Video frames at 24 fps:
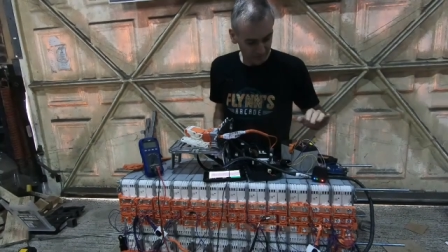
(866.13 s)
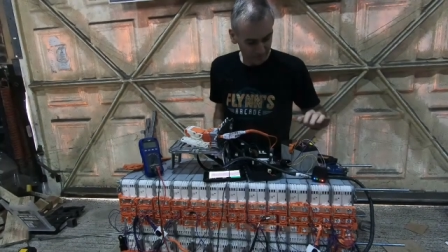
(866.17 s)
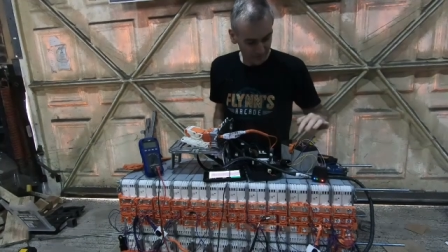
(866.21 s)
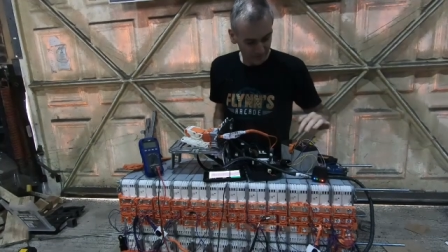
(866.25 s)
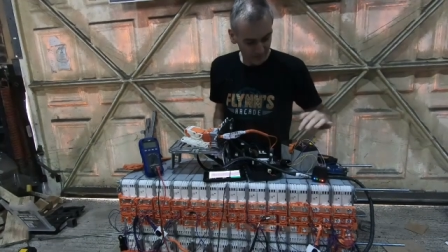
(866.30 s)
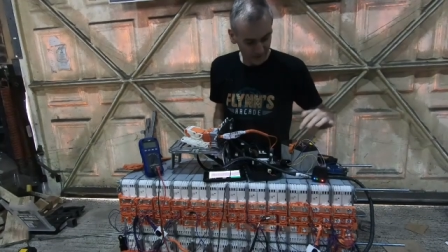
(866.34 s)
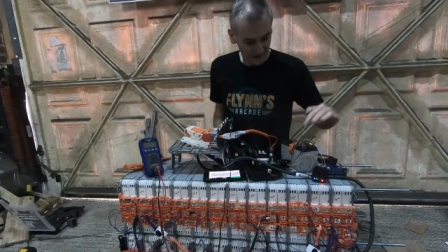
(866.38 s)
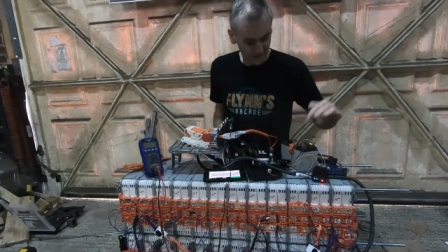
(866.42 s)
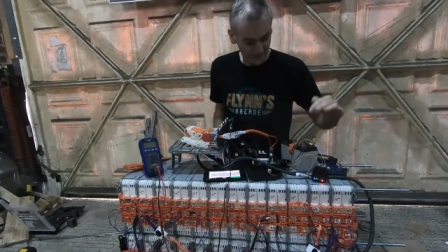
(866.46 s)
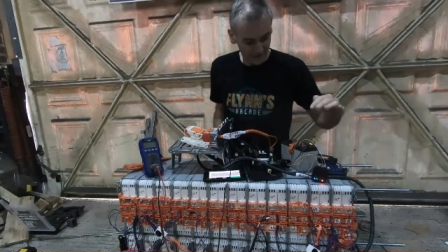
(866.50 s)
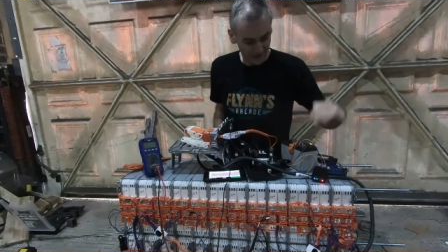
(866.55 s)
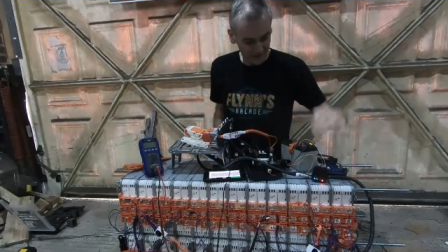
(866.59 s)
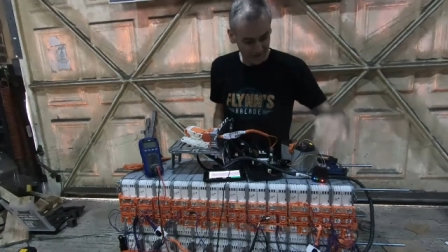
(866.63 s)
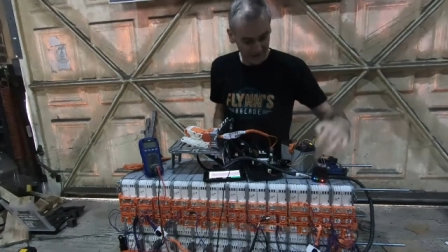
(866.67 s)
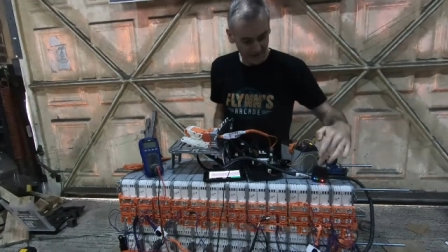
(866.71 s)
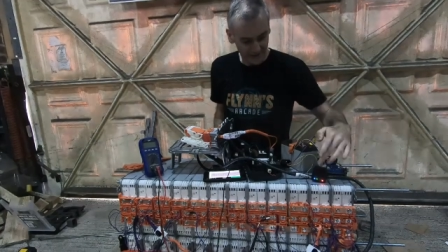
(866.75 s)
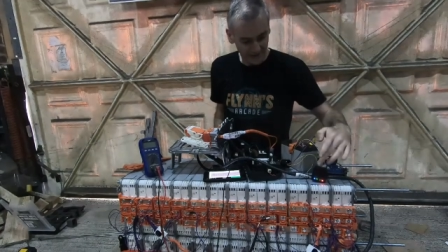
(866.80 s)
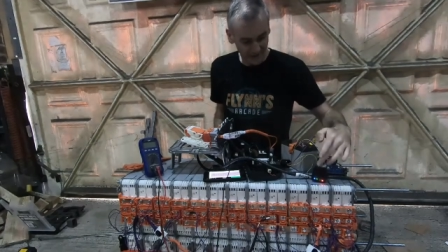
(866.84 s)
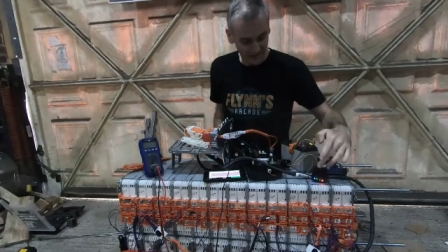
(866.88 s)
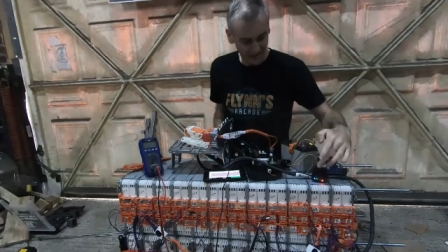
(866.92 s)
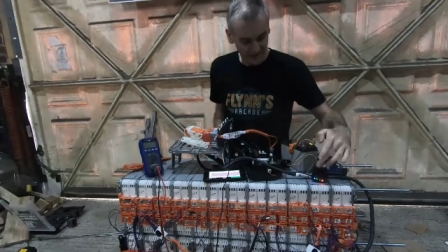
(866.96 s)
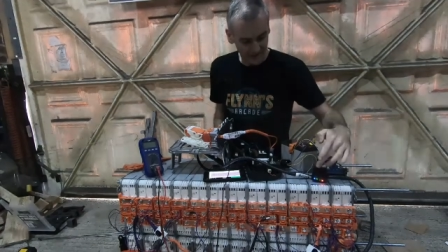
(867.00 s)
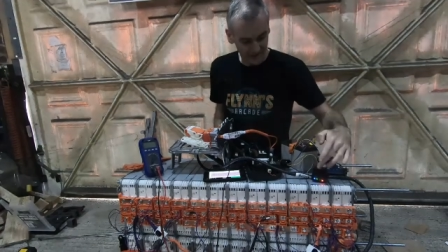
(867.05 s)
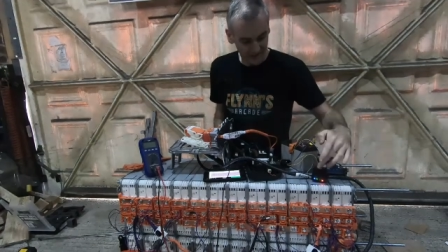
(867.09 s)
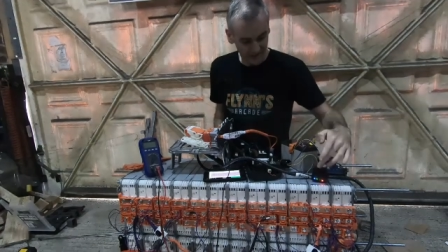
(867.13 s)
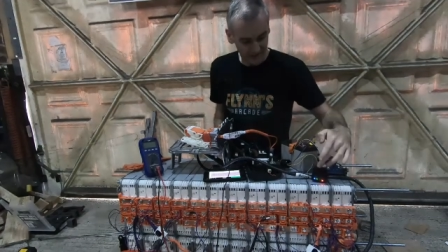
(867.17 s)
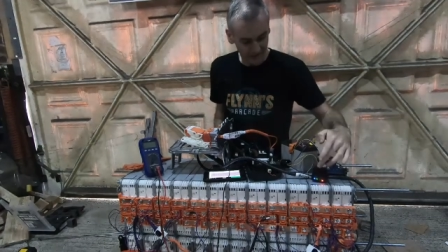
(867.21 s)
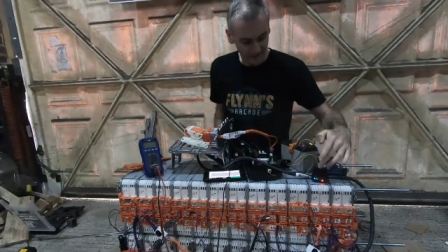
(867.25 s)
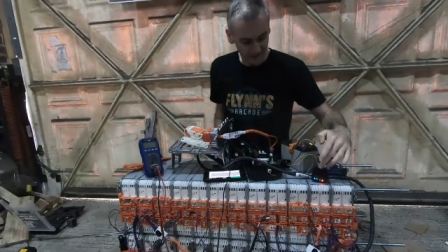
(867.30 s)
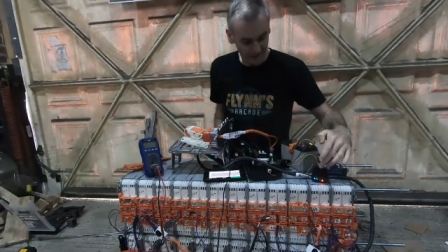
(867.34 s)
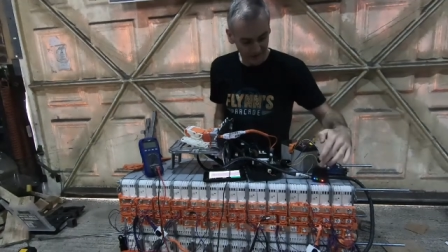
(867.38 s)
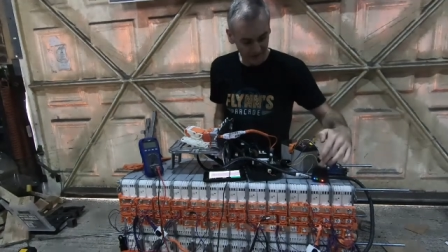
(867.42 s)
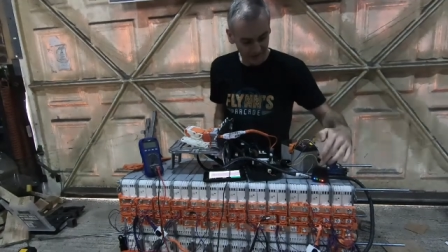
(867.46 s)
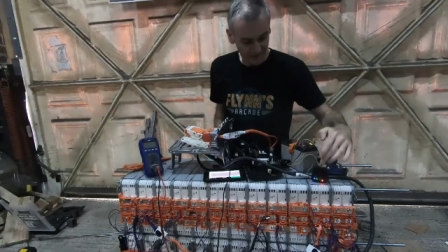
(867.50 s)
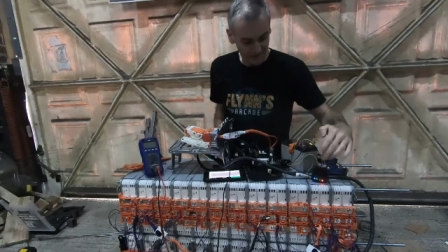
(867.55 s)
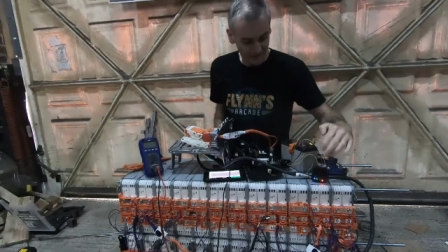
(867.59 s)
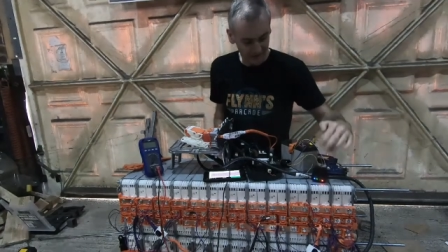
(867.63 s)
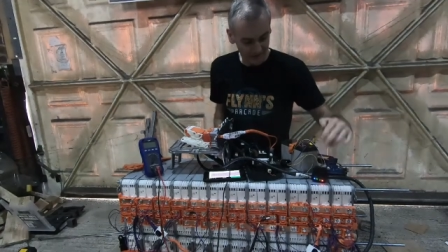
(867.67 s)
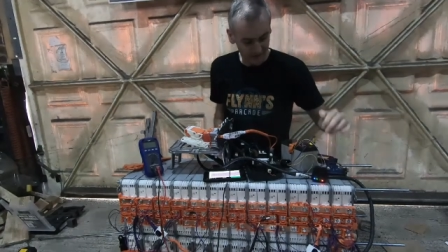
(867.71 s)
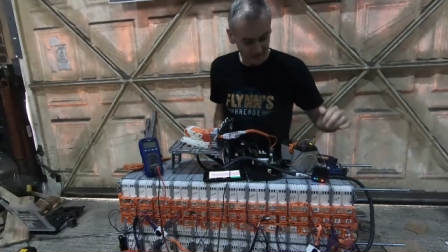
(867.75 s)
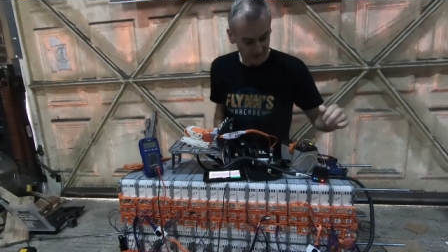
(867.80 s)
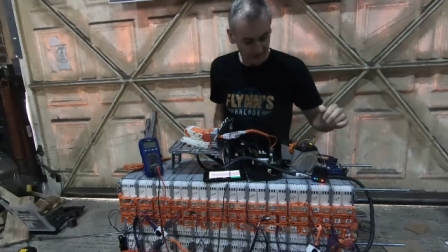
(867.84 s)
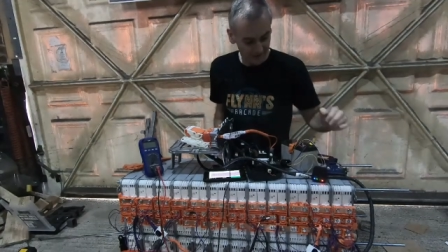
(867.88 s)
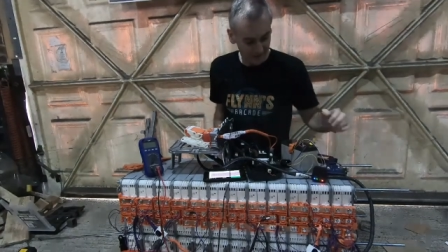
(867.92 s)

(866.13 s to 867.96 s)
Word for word: BMS and the